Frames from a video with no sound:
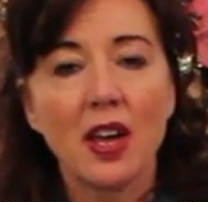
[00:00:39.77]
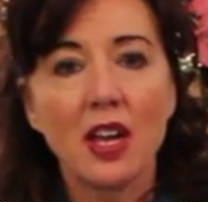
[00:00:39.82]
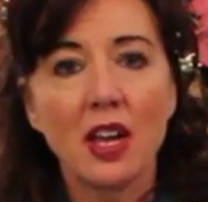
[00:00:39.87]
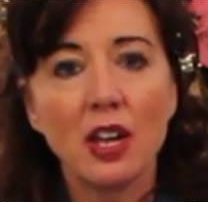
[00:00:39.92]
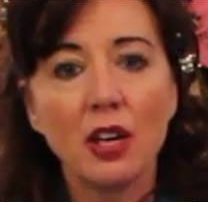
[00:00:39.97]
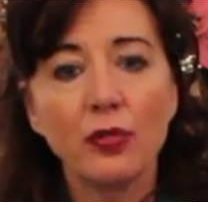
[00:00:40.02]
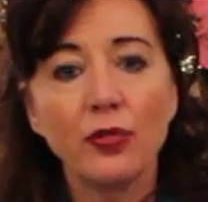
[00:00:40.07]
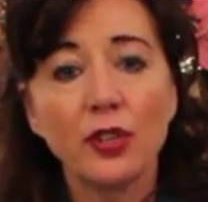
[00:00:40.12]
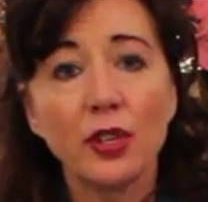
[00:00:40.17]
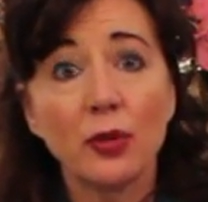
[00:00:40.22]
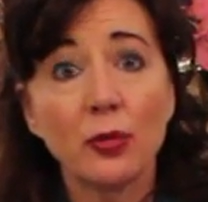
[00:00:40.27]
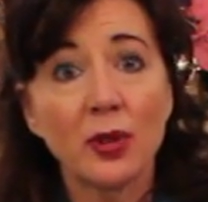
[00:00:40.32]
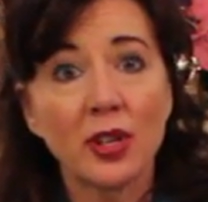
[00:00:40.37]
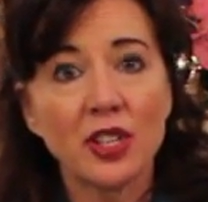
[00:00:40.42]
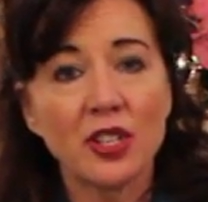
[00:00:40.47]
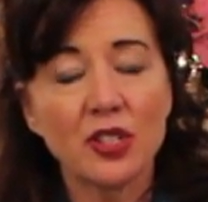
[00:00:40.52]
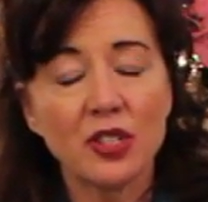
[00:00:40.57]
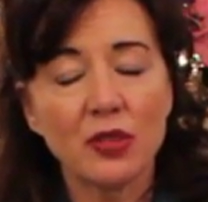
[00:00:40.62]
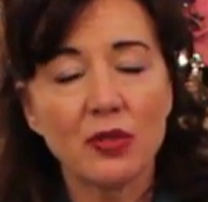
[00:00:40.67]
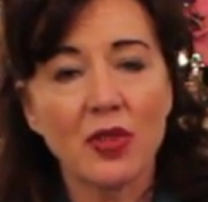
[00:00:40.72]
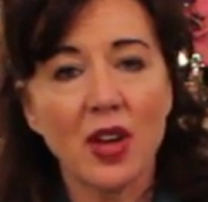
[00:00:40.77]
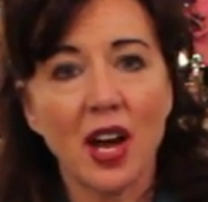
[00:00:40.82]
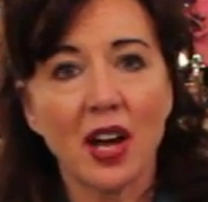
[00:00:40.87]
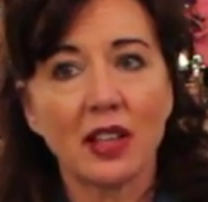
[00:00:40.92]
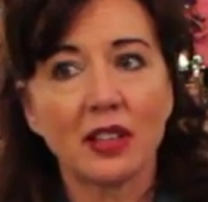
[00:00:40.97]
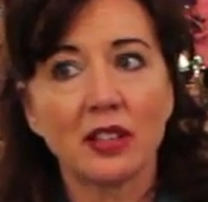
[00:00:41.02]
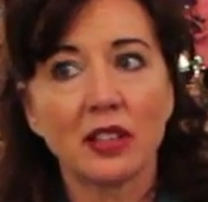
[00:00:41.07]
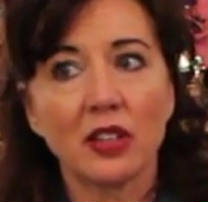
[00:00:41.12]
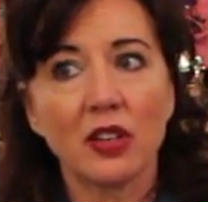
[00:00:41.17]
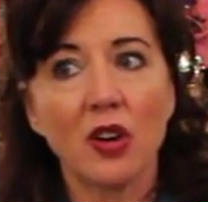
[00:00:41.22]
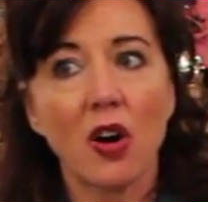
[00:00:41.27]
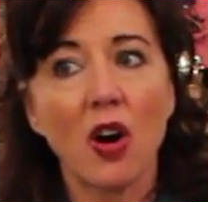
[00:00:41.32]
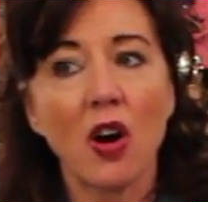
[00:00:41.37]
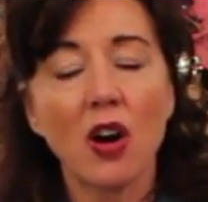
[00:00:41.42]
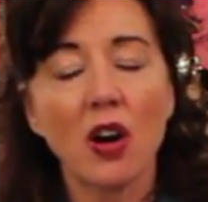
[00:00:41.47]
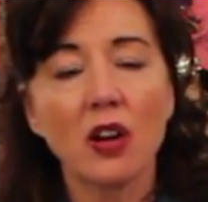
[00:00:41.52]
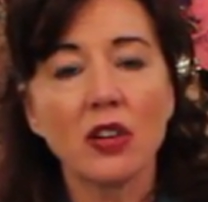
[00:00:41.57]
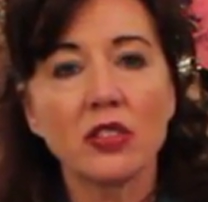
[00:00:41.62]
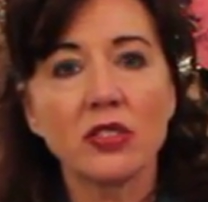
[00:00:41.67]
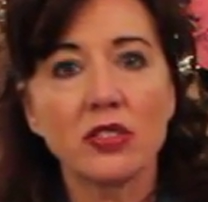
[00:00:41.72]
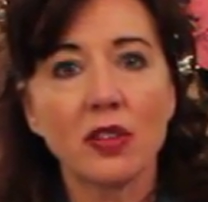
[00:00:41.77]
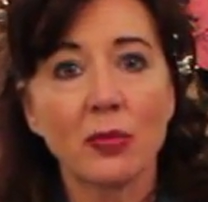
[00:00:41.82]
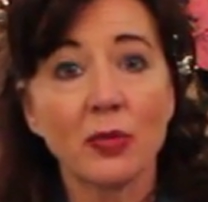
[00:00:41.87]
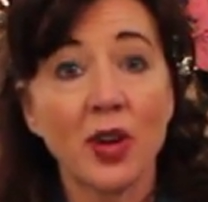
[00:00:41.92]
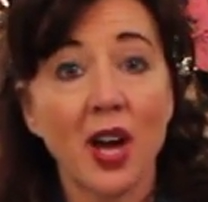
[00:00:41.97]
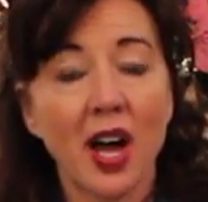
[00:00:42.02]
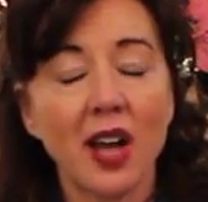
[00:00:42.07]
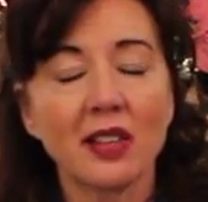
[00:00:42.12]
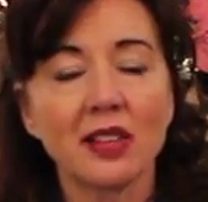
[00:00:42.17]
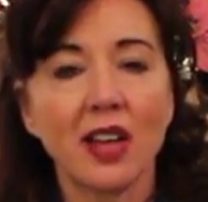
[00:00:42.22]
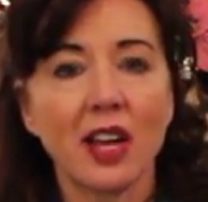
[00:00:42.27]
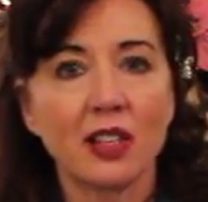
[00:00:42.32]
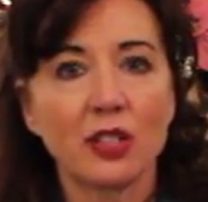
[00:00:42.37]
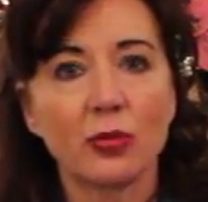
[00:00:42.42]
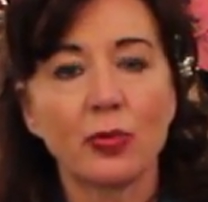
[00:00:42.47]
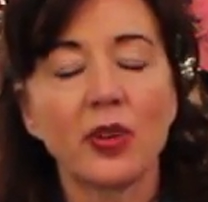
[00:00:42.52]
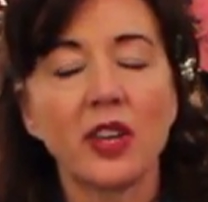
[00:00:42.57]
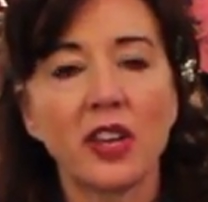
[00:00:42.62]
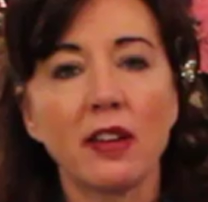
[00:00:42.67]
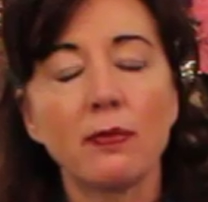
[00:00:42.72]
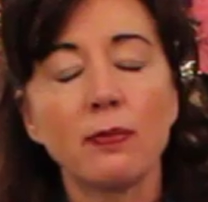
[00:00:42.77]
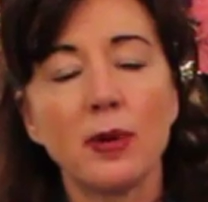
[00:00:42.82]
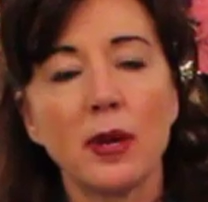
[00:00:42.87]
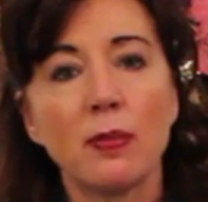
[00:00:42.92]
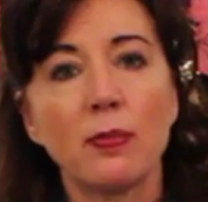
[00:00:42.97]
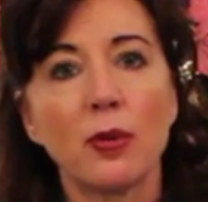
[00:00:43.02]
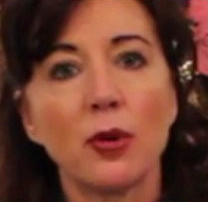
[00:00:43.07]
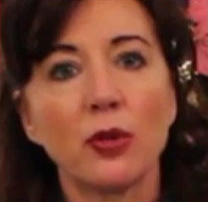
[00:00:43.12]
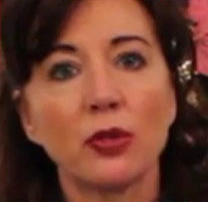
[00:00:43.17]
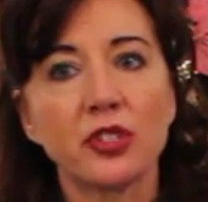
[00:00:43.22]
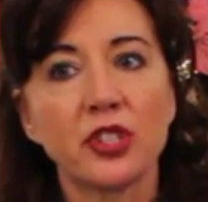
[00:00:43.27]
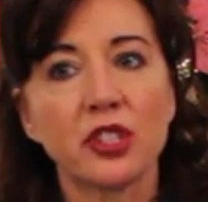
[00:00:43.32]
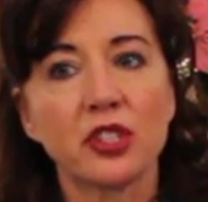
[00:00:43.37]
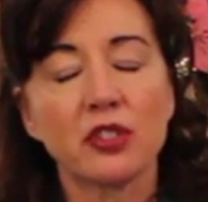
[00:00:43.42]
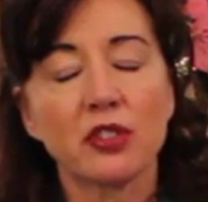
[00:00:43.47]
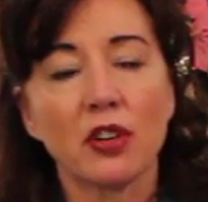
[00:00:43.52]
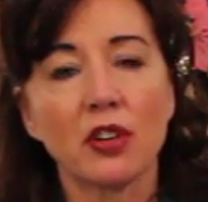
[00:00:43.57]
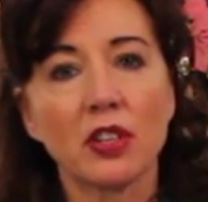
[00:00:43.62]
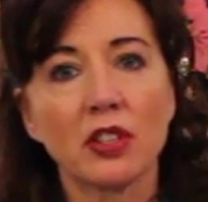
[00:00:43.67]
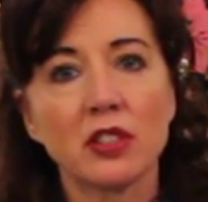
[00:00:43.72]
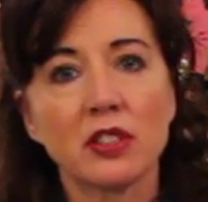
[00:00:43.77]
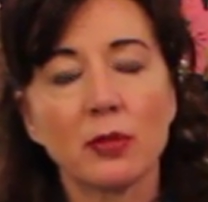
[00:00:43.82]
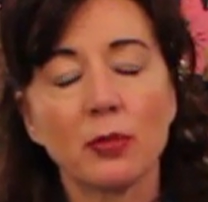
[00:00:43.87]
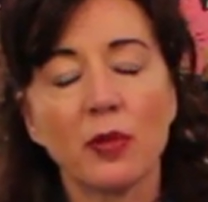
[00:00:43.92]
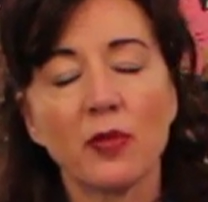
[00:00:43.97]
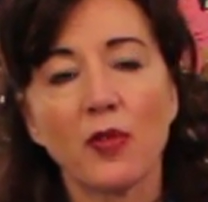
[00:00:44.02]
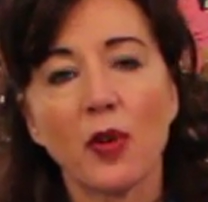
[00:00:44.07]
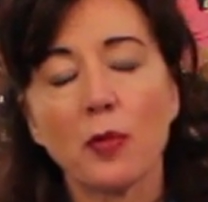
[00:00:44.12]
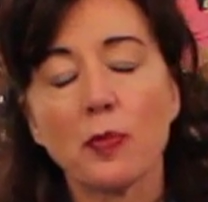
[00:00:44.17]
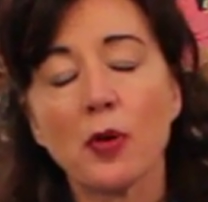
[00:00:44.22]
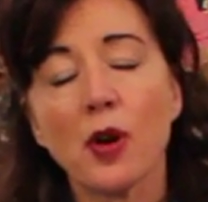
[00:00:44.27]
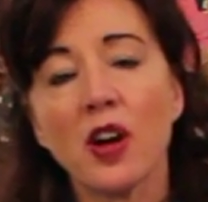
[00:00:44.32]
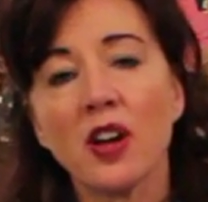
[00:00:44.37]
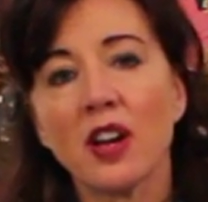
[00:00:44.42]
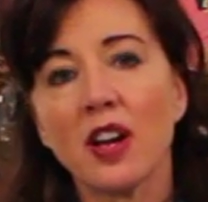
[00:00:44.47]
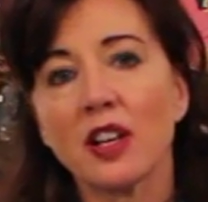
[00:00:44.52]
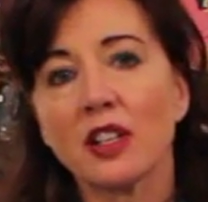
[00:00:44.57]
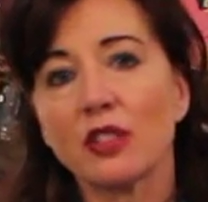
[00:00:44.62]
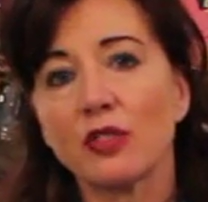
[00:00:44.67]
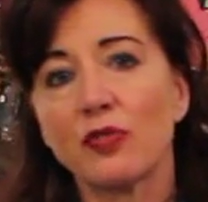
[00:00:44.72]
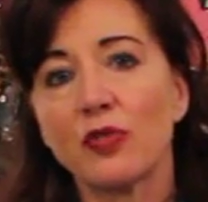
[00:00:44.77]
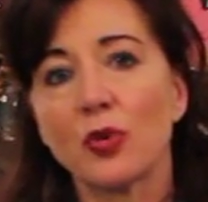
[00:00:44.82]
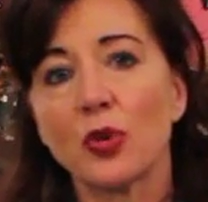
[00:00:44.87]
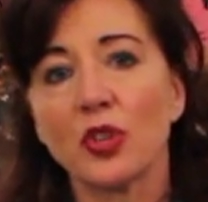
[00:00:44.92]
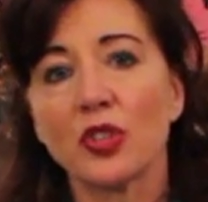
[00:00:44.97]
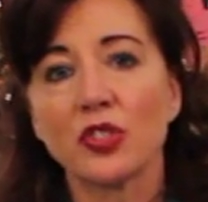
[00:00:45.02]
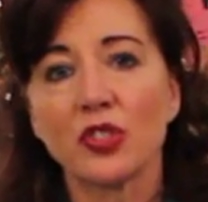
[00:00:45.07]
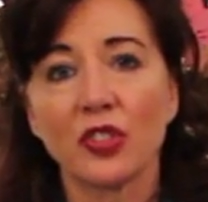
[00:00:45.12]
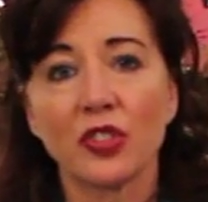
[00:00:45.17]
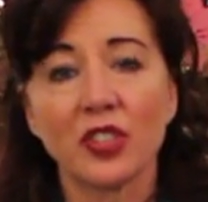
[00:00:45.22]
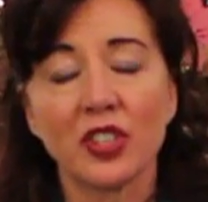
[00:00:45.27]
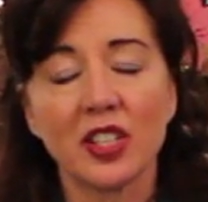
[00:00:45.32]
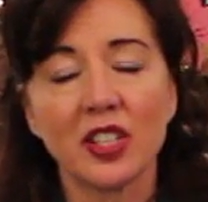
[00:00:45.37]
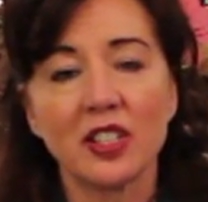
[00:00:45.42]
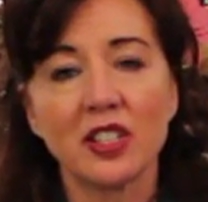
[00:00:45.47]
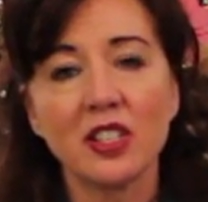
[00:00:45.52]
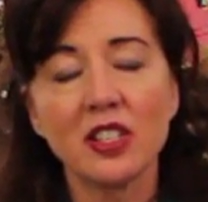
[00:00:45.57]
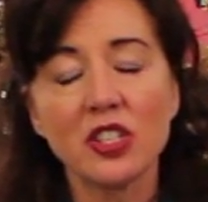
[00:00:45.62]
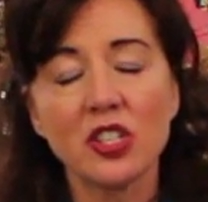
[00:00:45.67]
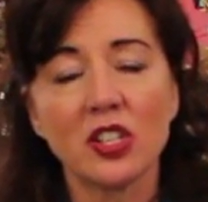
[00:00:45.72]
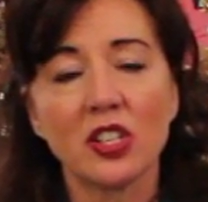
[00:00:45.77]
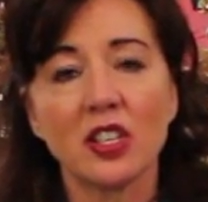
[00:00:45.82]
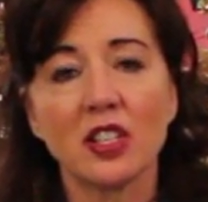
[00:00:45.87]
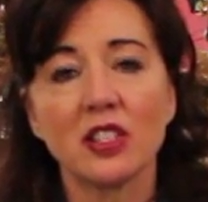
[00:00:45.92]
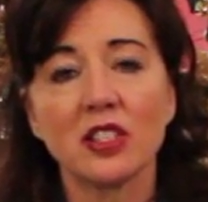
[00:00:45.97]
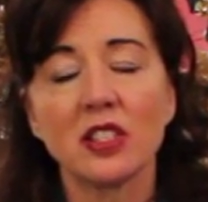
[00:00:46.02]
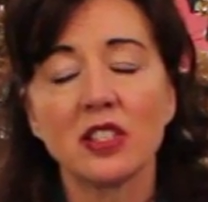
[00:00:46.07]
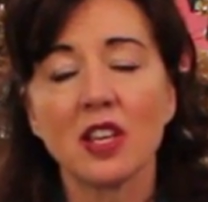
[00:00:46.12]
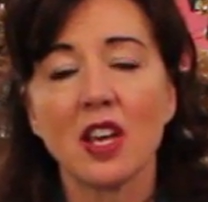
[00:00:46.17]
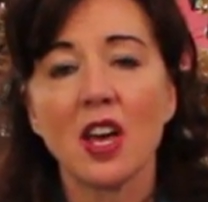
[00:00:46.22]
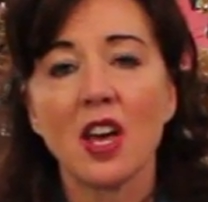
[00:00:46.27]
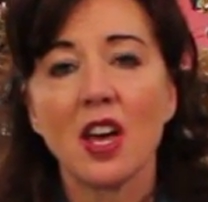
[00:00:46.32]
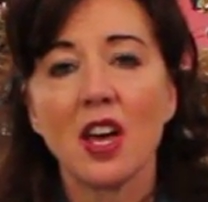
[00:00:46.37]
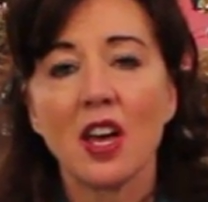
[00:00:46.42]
If you don't want to do that, there are some guidelines we give people to start on some of our products for certain conditions.